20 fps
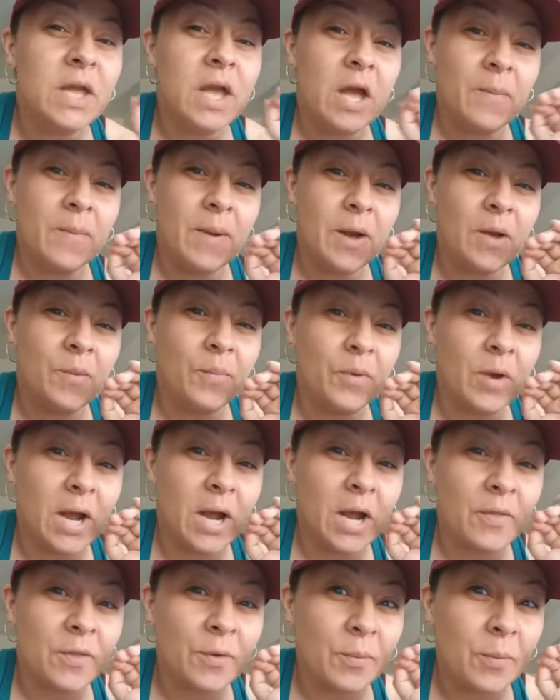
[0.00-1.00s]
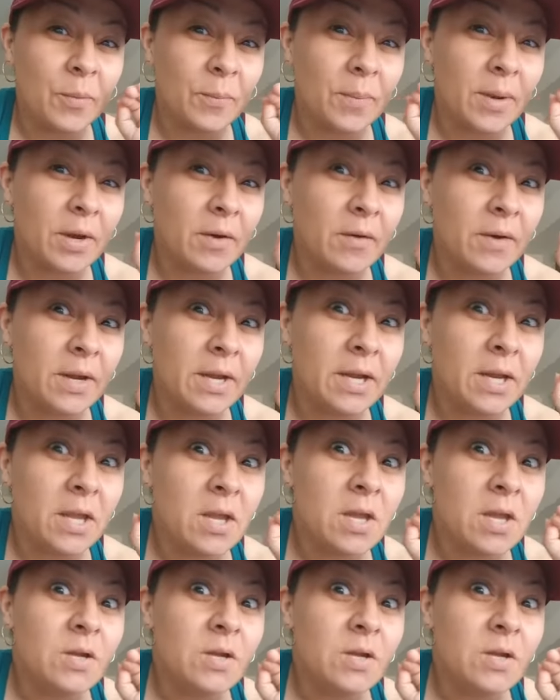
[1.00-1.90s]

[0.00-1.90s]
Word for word: about how they're preparing